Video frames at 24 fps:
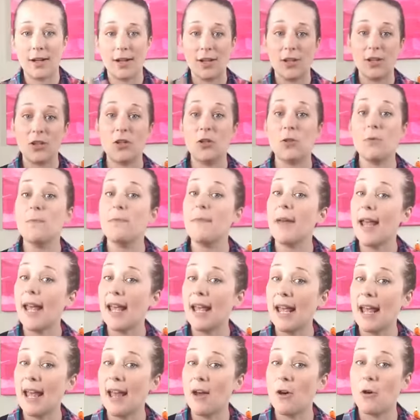you may
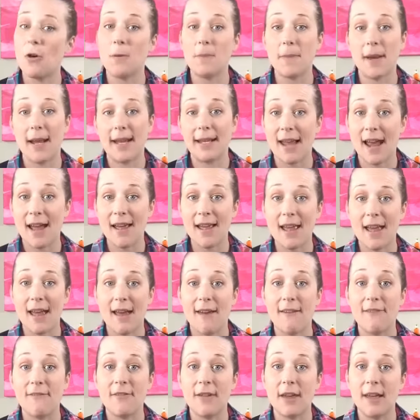or may not
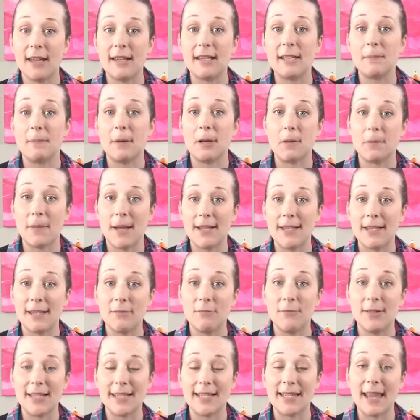have
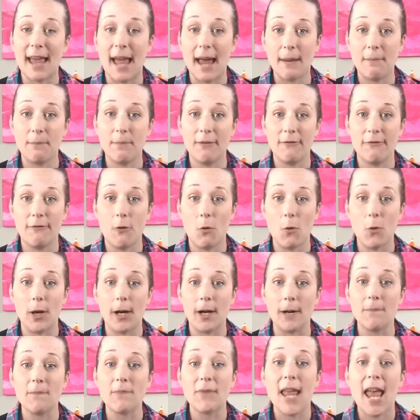experimented with slime
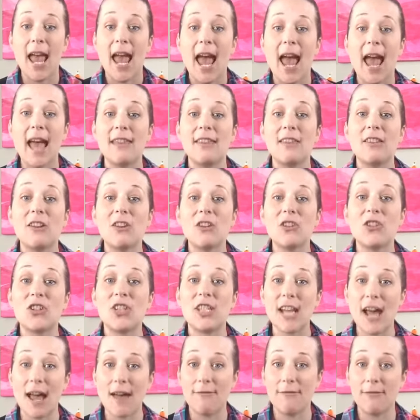before, and there
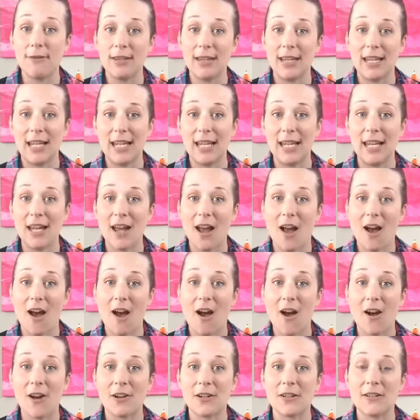definitely
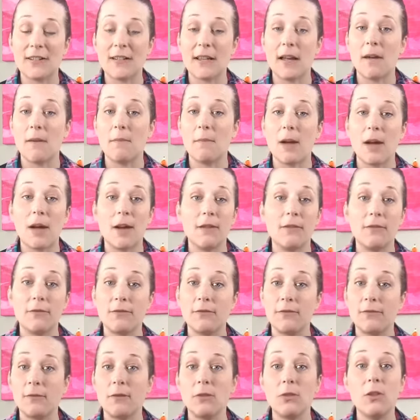are a
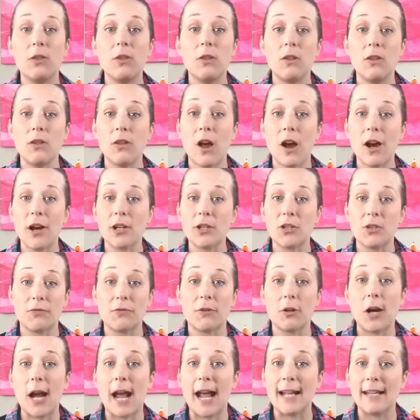large
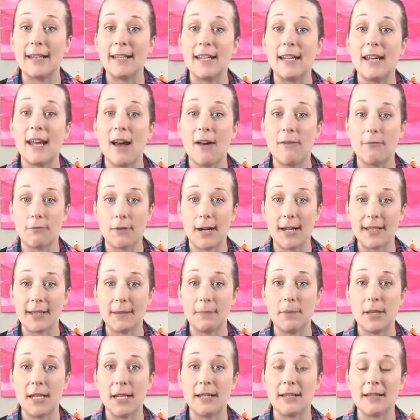variety of
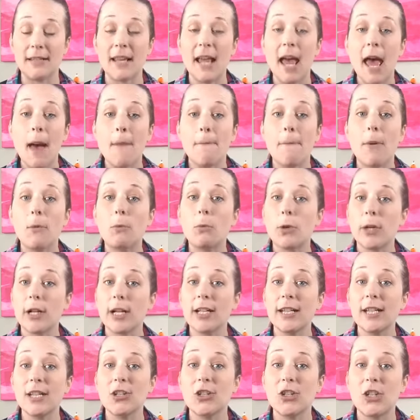recipes, but we're
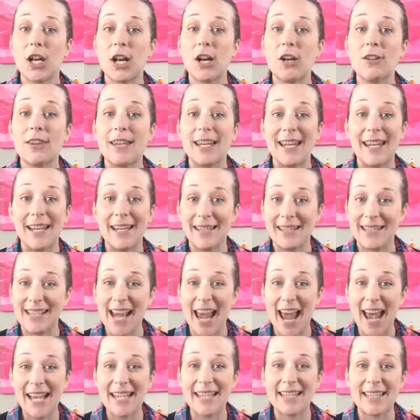going to share the
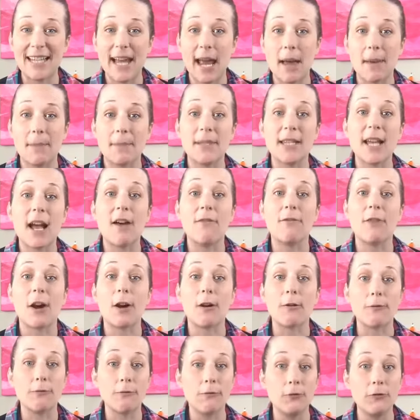exact steps of
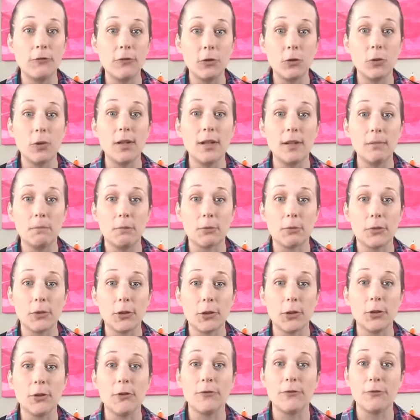our
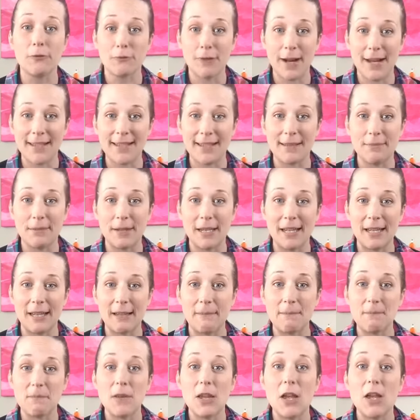foolproof
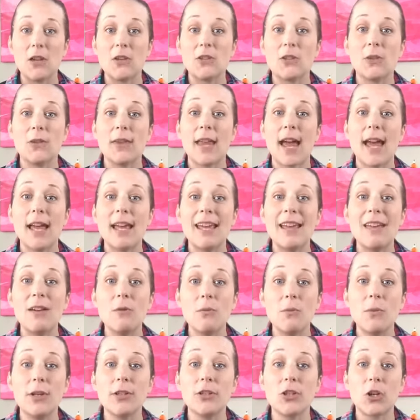recipe so that
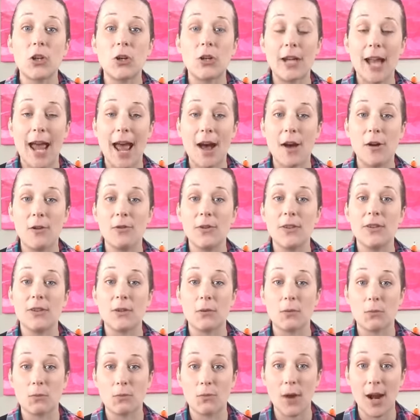it will turn out
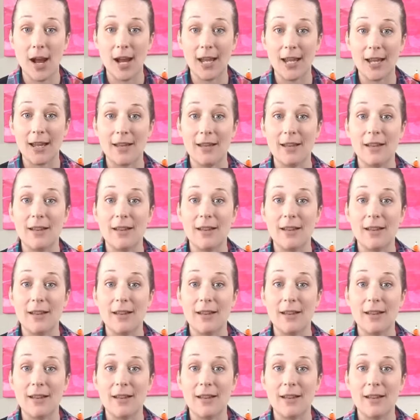right